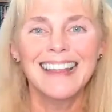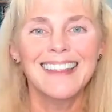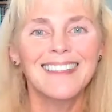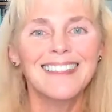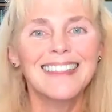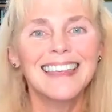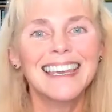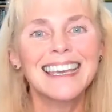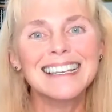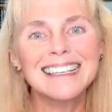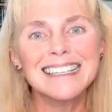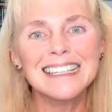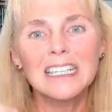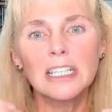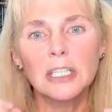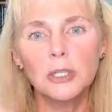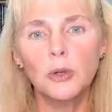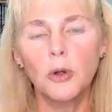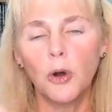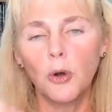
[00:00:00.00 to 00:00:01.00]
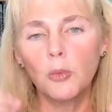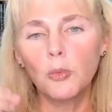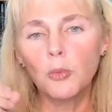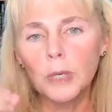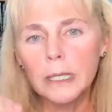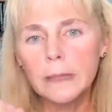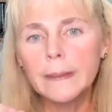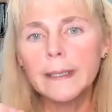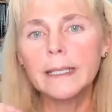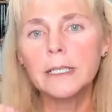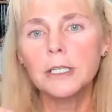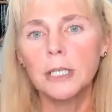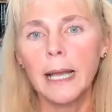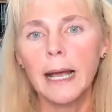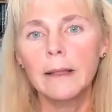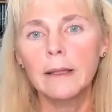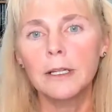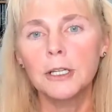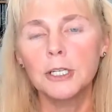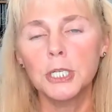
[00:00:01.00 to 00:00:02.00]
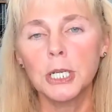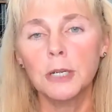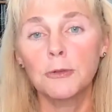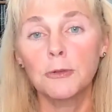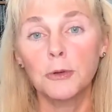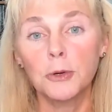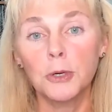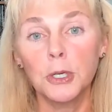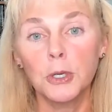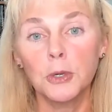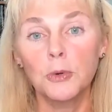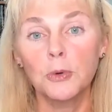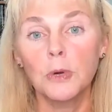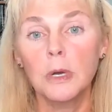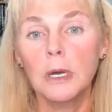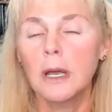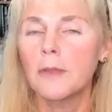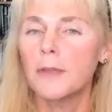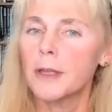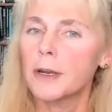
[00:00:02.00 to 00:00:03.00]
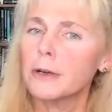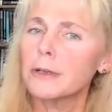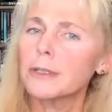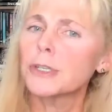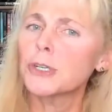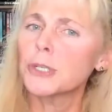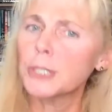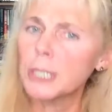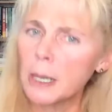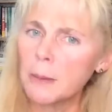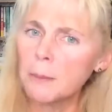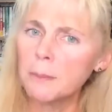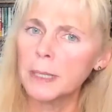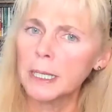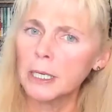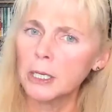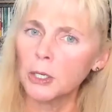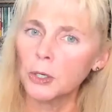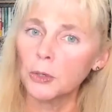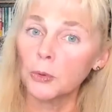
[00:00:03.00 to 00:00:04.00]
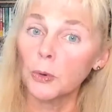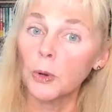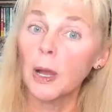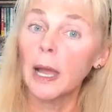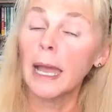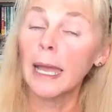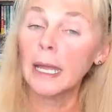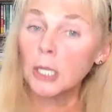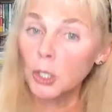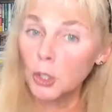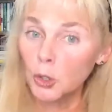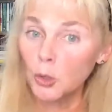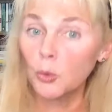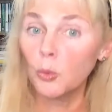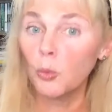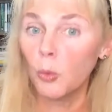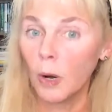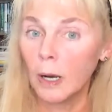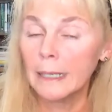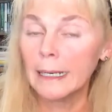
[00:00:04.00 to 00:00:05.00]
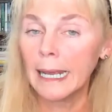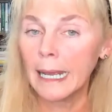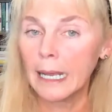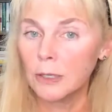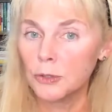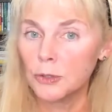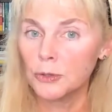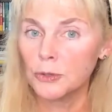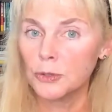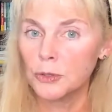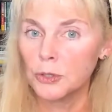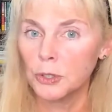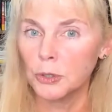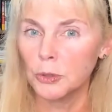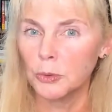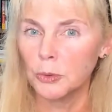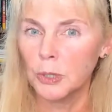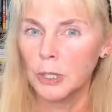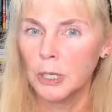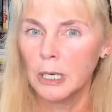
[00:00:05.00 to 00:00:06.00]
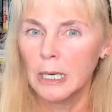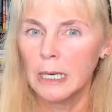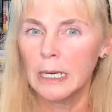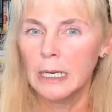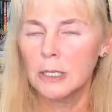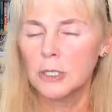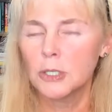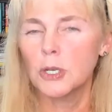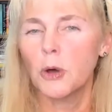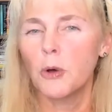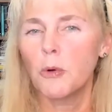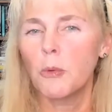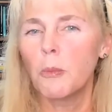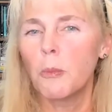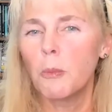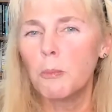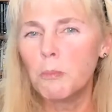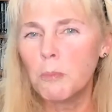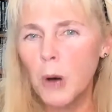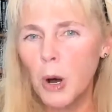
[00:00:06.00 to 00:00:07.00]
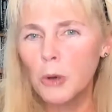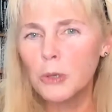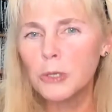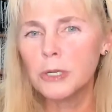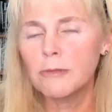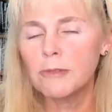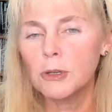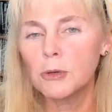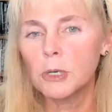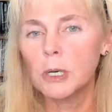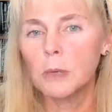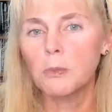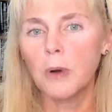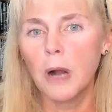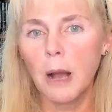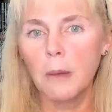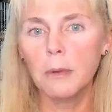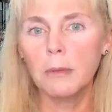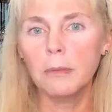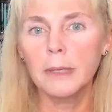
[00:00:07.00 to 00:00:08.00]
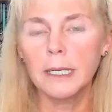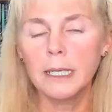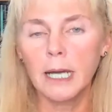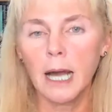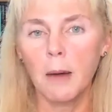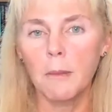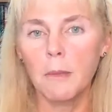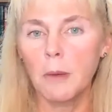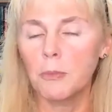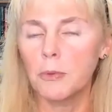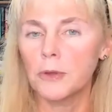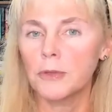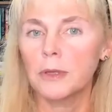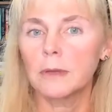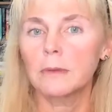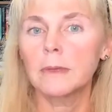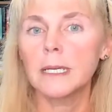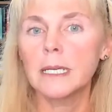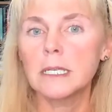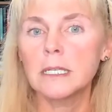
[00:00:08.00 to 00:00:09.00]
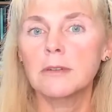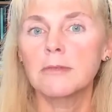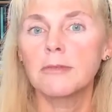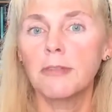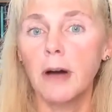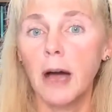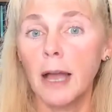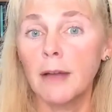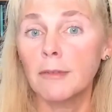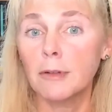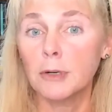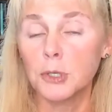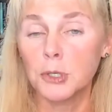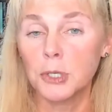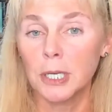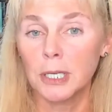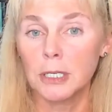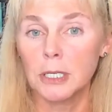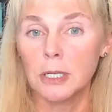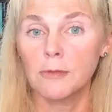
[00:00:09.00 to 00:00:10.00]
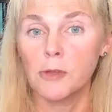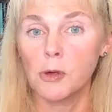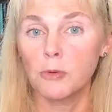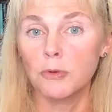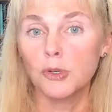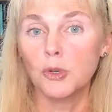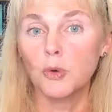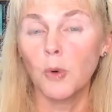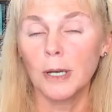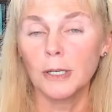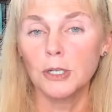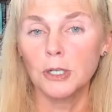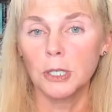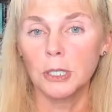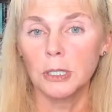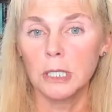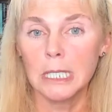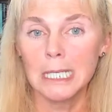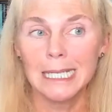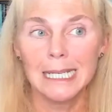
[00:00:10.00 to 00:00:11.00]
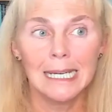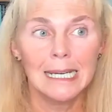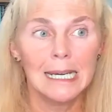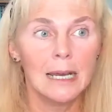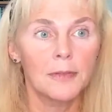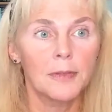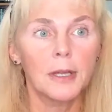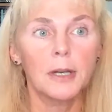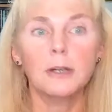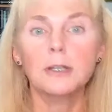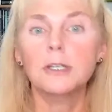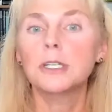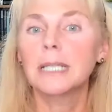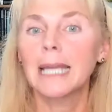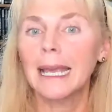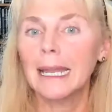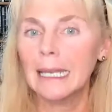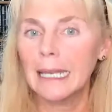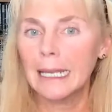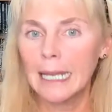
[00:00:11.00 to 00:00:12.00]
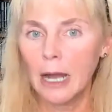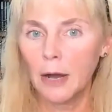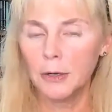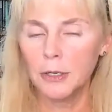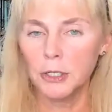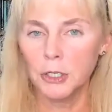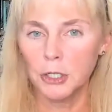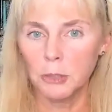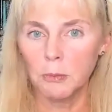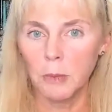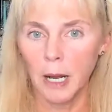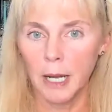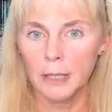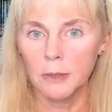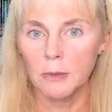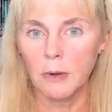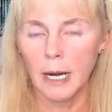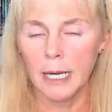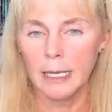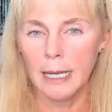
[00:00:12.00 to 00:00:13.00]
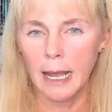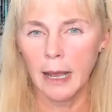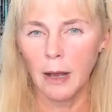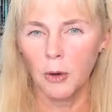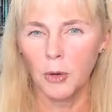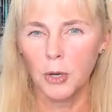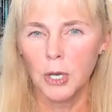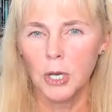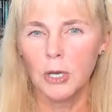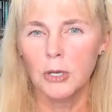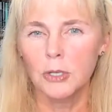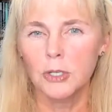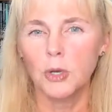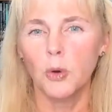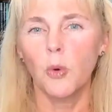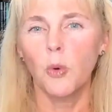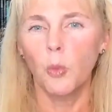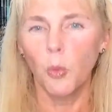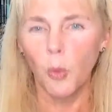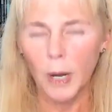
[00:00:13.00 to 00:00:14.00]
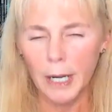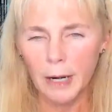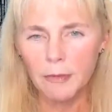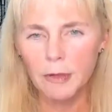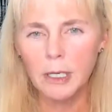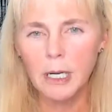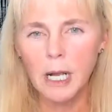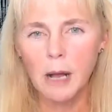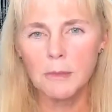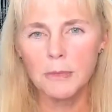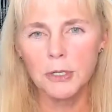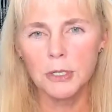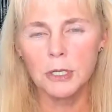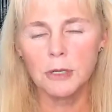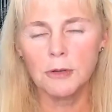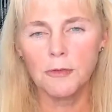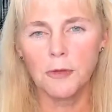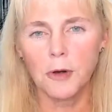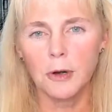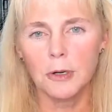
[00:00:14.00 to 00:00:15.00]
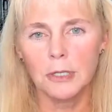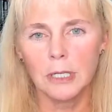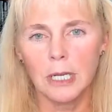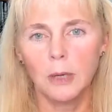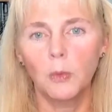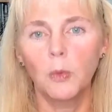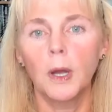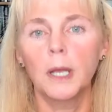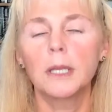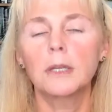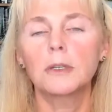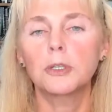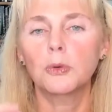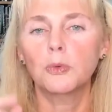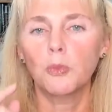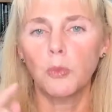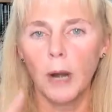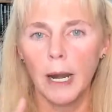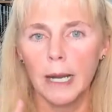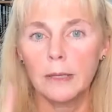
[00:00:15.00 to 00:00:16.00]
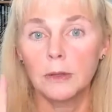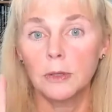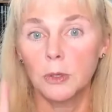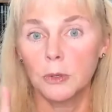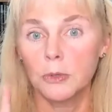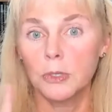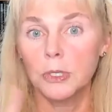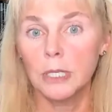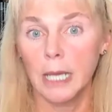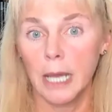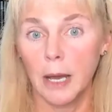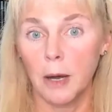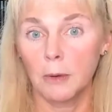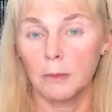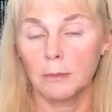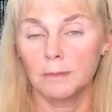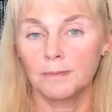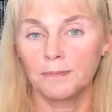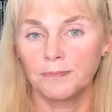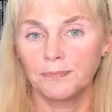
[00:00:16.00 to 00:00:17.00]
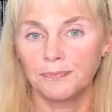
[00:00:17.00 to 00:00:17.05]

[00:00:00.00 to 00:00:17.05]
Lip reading: things that are really challenging for you, that are stumping you and you want answers to. So most of you can probably come up with at least 5 or 6 of those questions that are standing out in your mind right now. So whatever comes to you first, I want you to write those down.